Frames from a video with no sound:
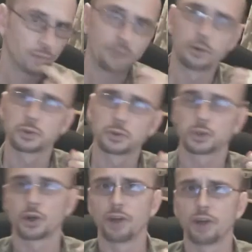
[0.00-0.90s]
First, we'll
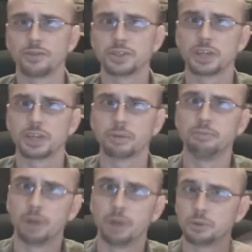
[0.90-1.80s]
start off in the
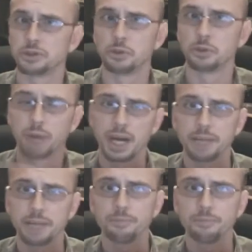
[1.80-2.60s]
segment Bones in Your Body.